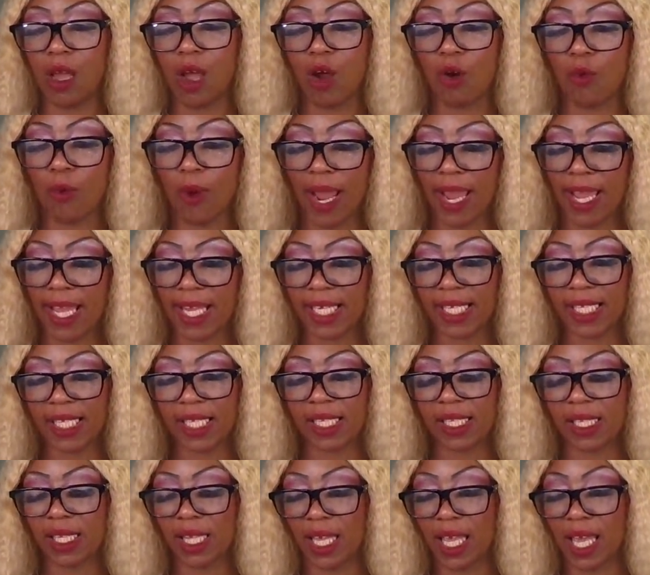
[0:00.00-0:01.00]
All right, and
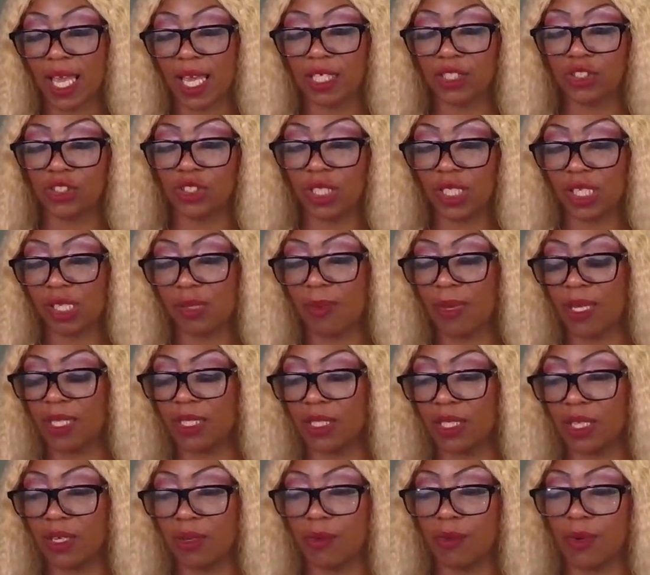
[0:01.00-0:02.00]
it's yeah, shit's about
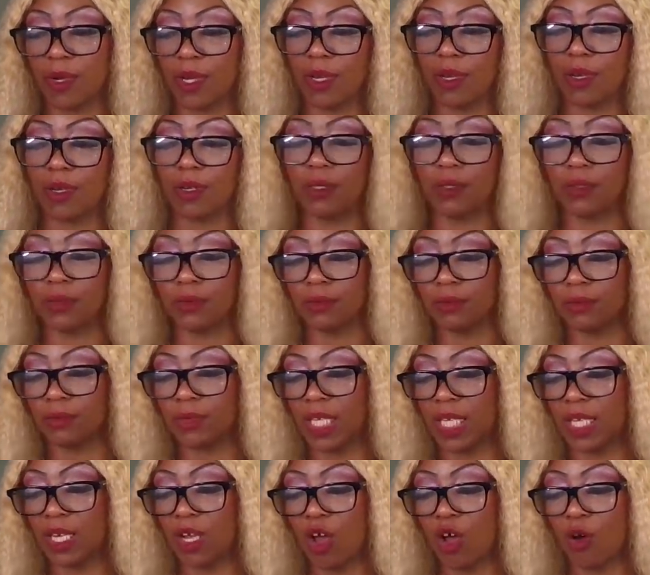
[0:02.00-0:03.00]
to get real
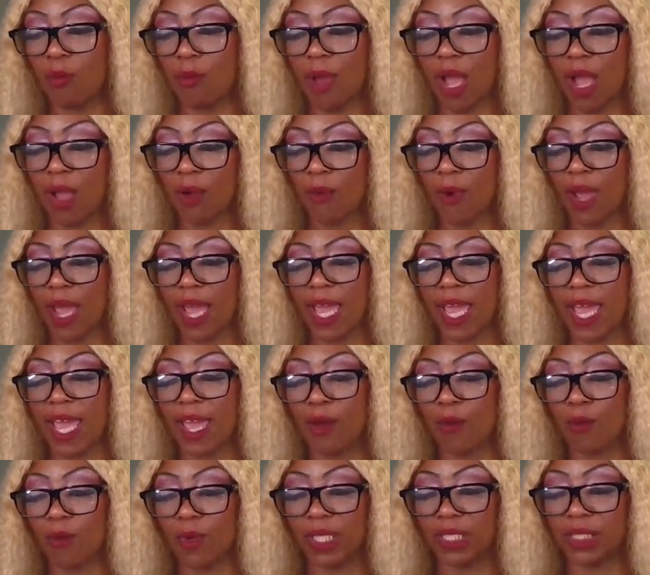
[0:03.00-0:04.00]
and on my way,
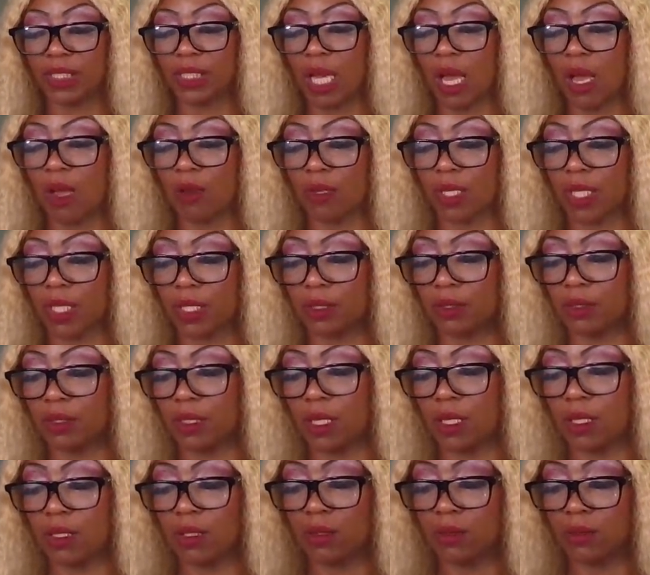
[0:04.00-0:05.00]
and we talking.
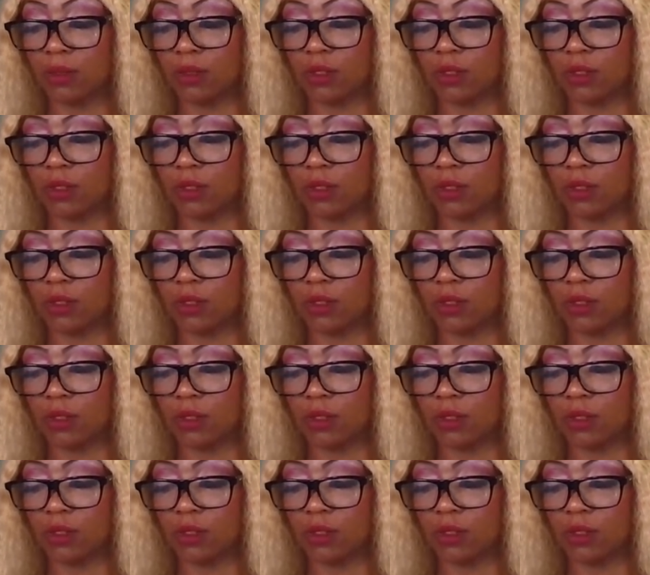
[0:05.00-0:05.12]
Oh